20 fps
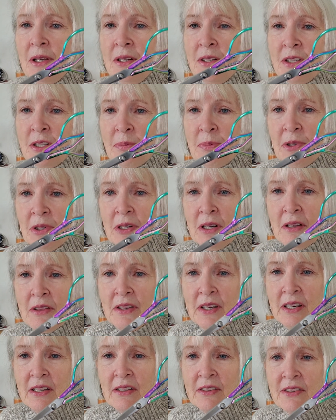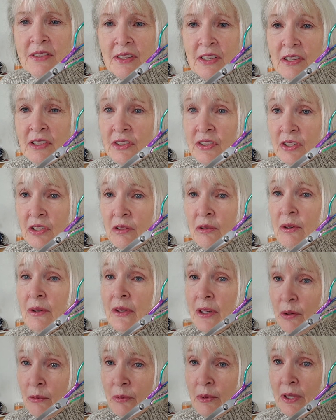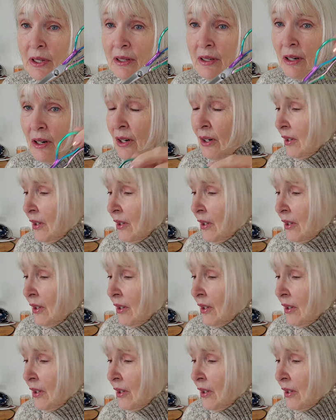to put on these because they really are